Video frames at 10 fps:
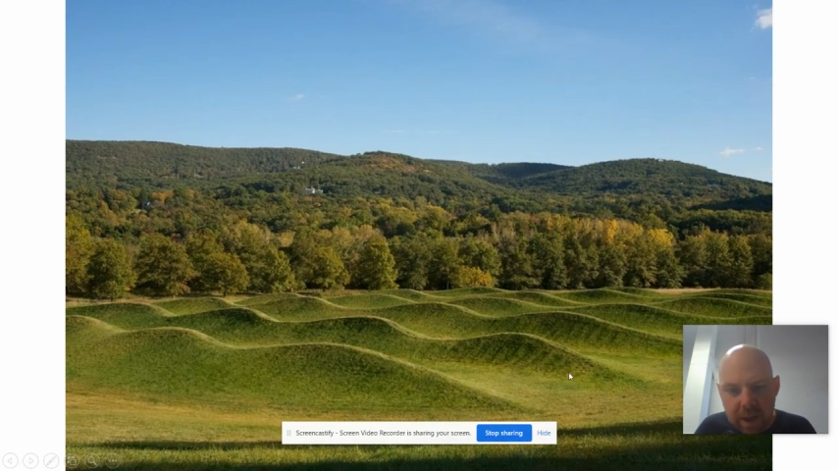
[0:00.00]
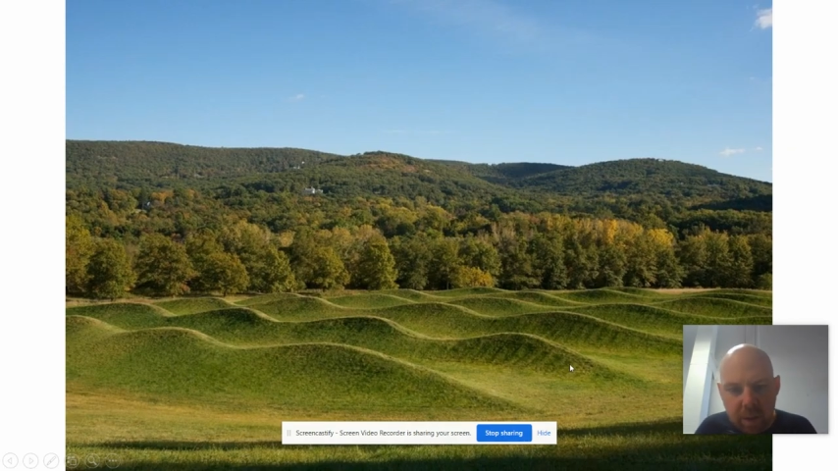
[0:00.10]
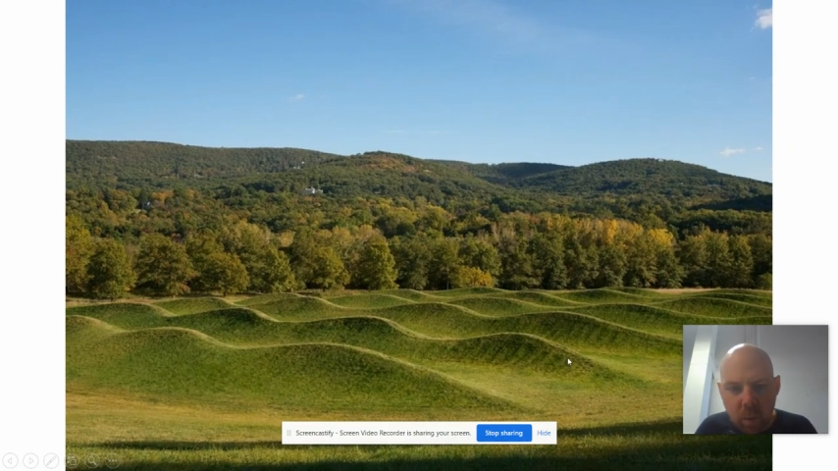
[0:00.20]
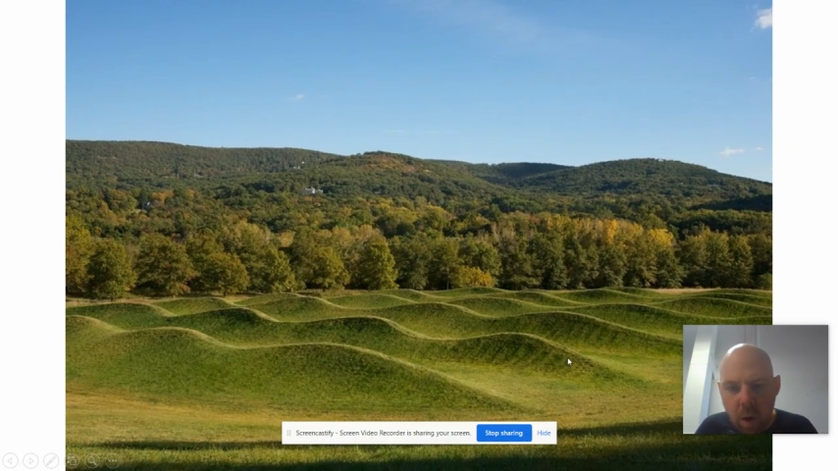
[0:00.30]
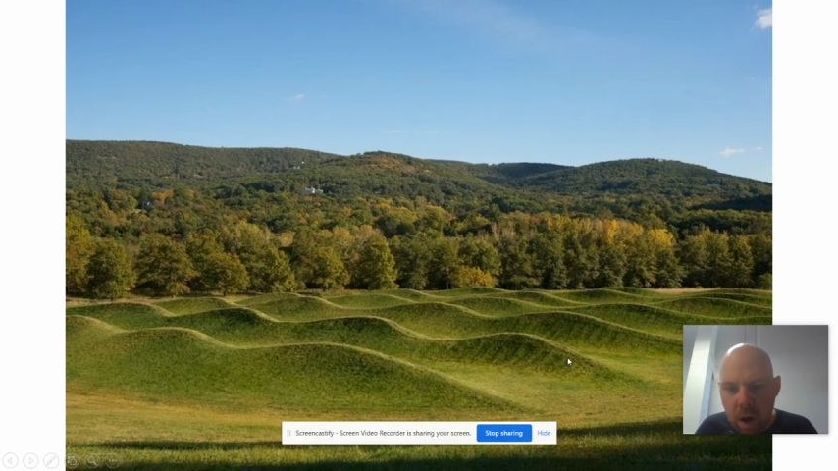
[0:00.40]

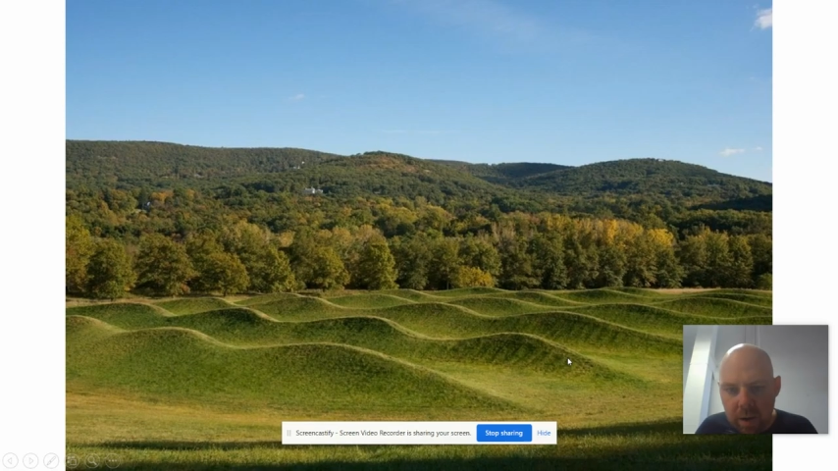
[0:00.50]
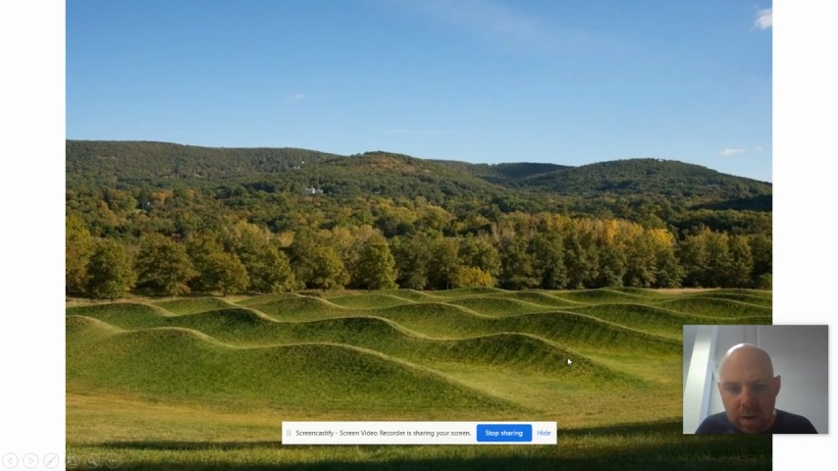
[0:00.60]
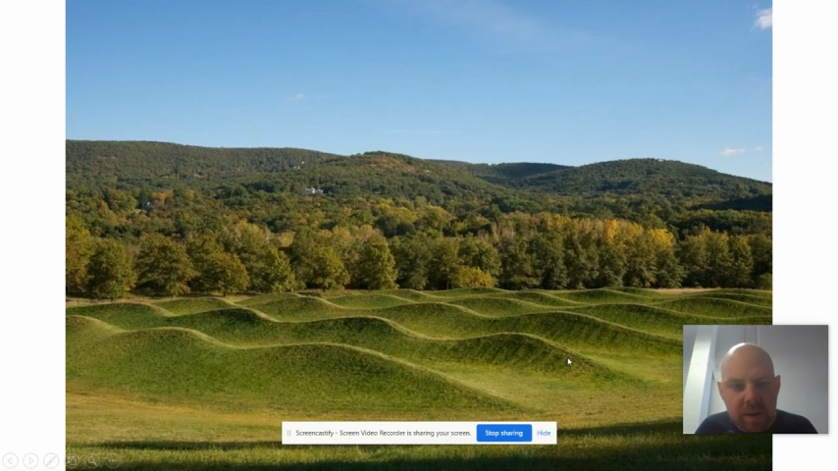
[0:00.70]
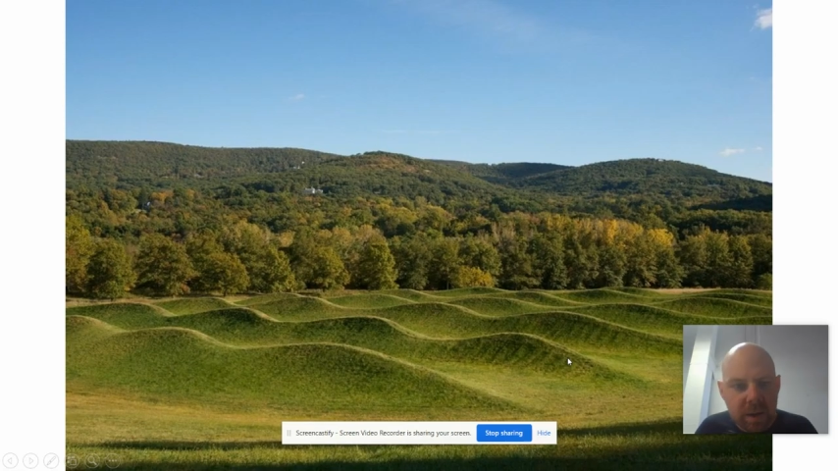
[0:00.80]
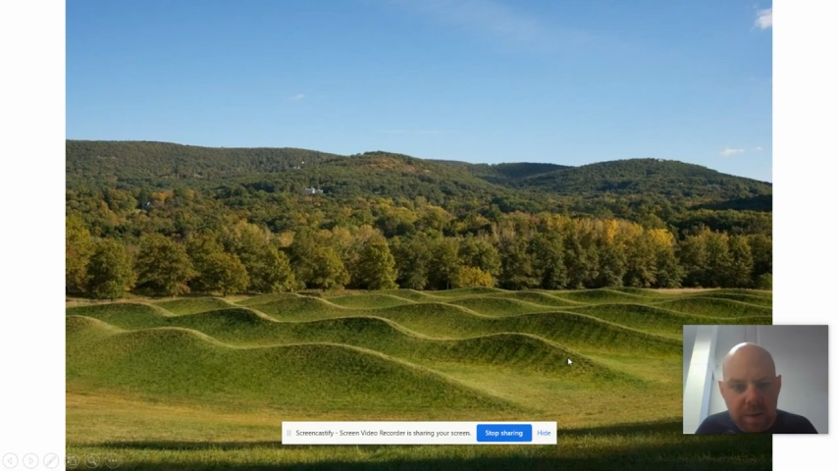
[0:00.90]
like water
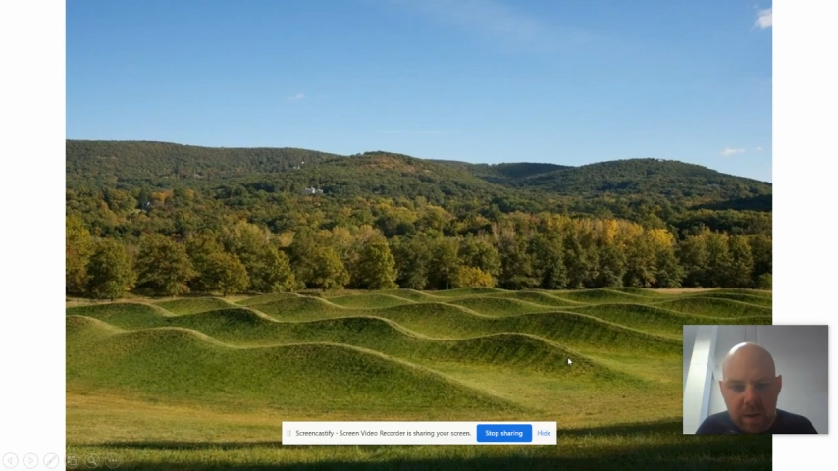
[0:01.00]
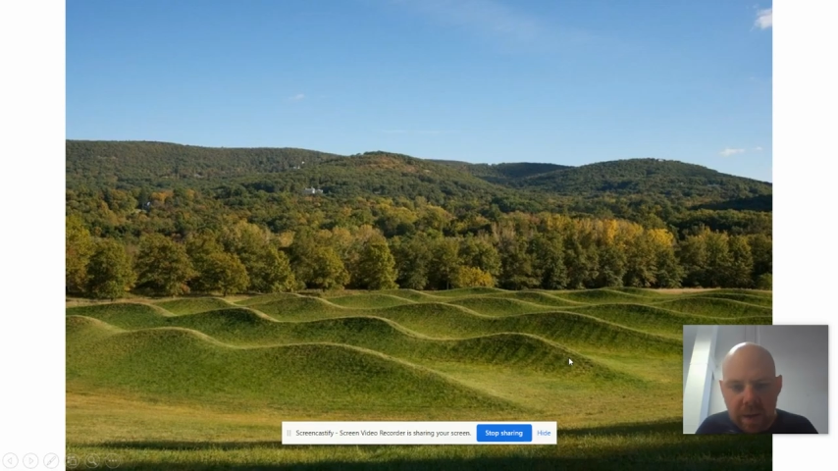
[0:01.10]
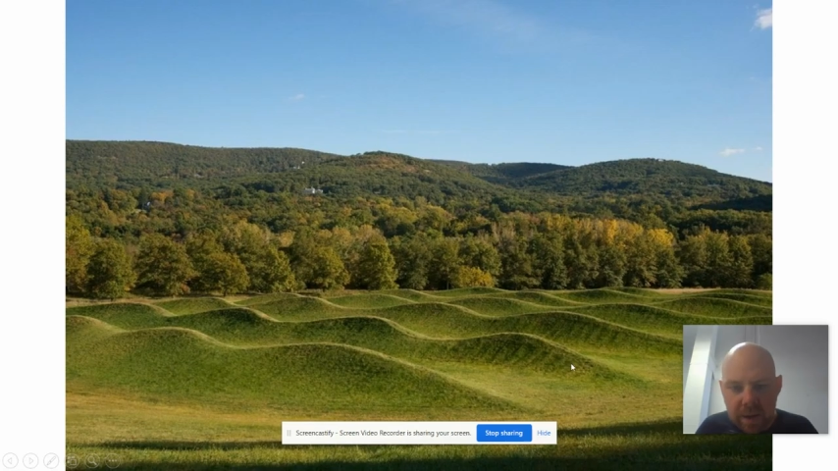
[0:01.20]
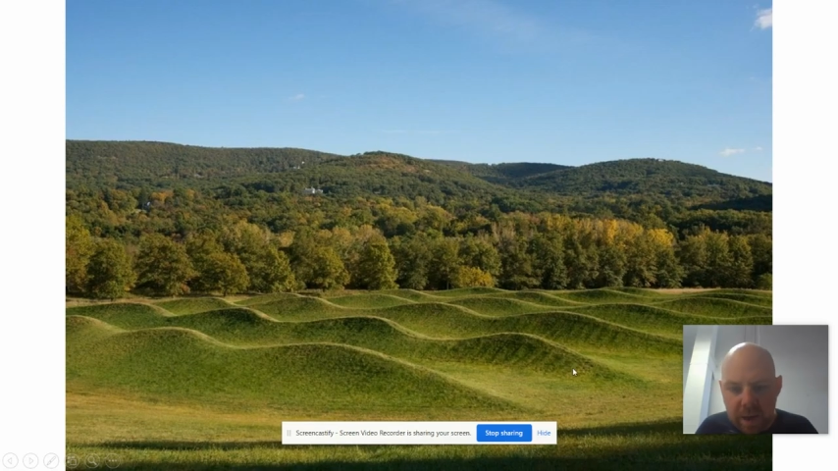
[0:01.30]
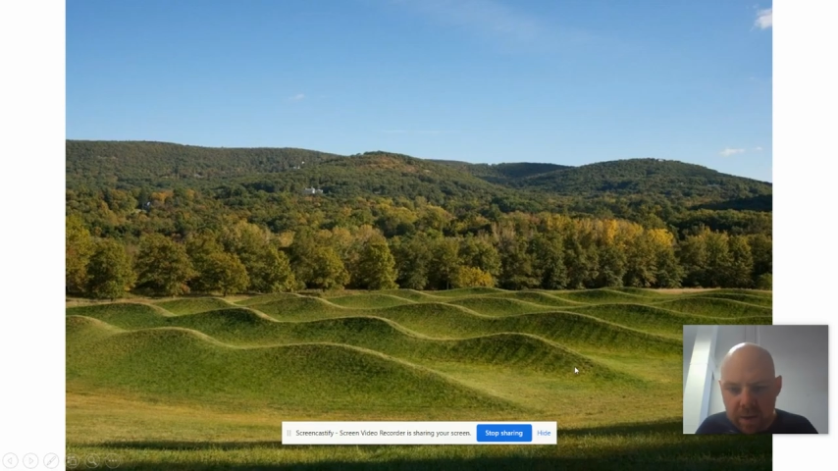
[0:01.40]
or something
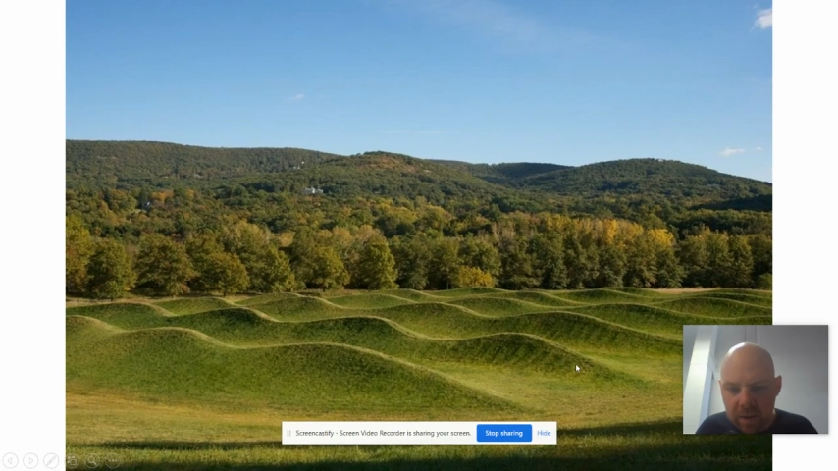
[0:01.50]
like that,